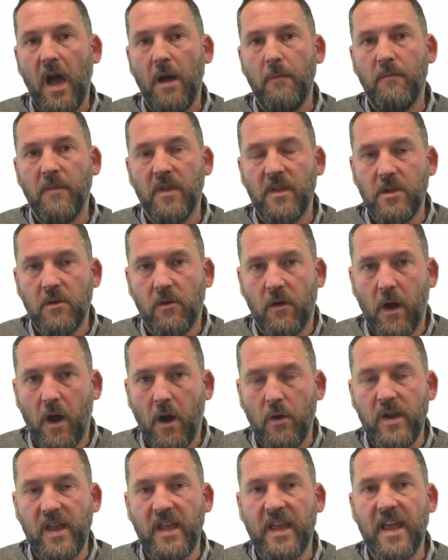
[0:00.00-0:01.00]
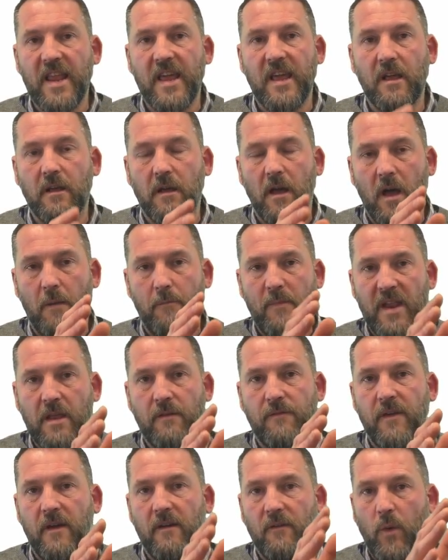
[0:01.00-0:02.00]
you're only getting a
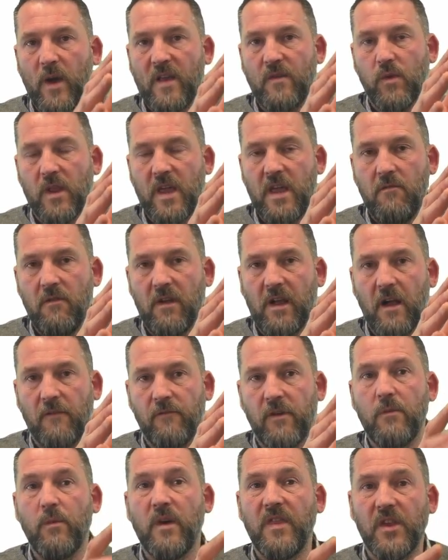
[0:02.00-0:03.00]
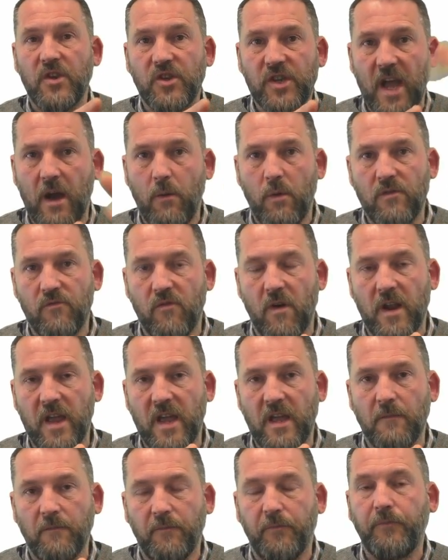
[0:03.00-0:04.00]
benefit of wastewater heat recovery when the shower's
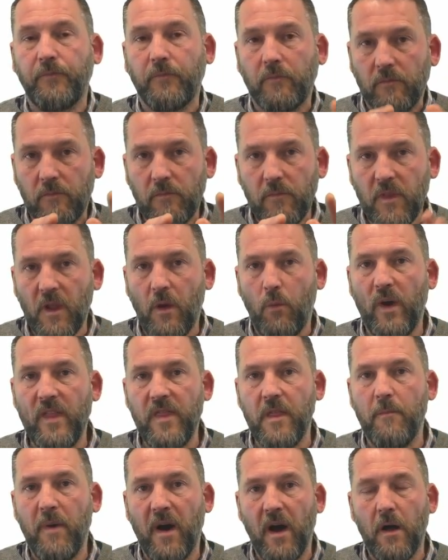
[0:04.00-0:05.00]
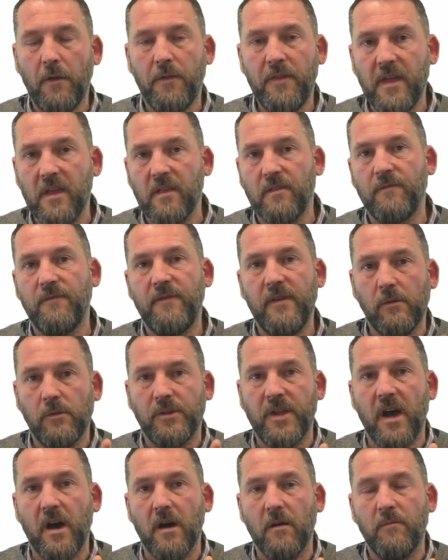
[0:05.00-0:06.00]
running. When the bath is filled
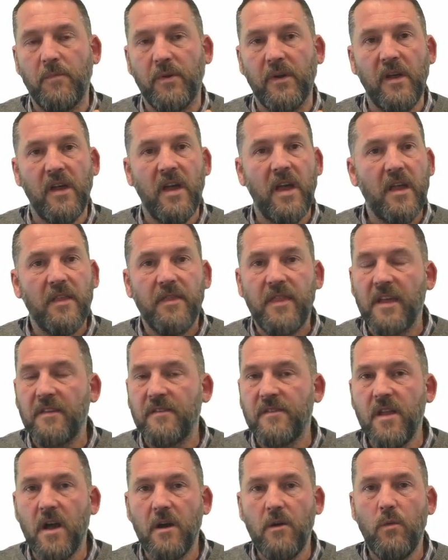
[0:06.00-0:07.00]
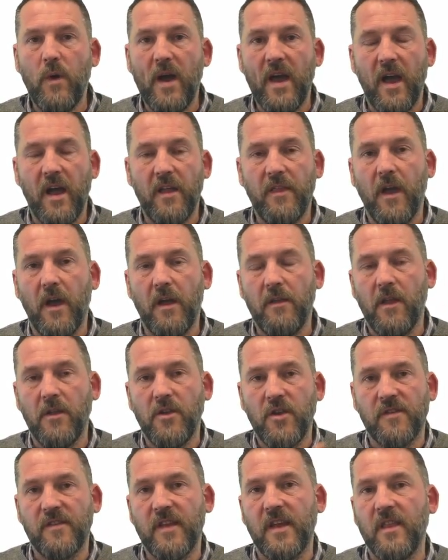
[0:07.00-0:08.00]
up, there's nowhere, and
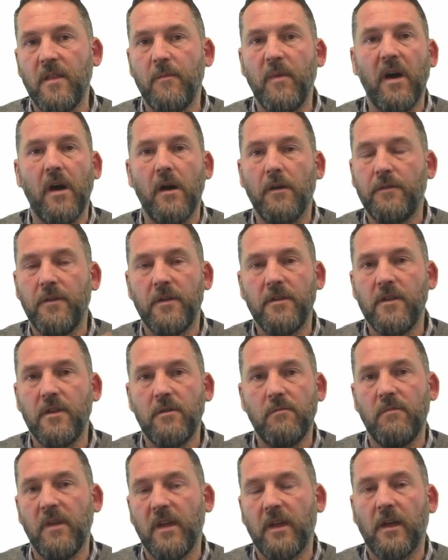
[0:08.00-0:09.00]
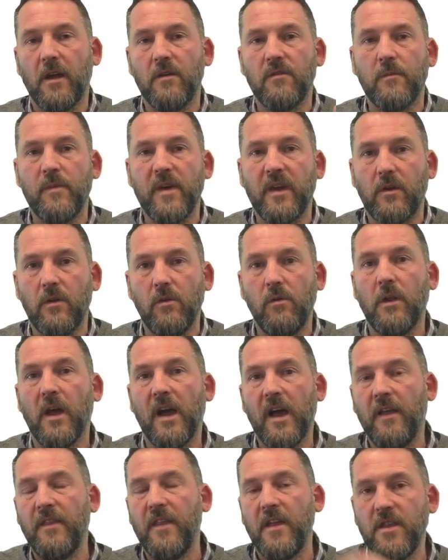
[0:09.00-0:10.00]
you sit in the bath and it goes a bit cooler,
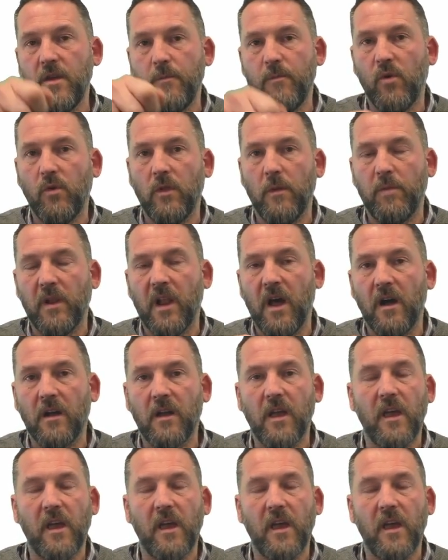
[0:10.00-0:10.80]
and then you pull the plug,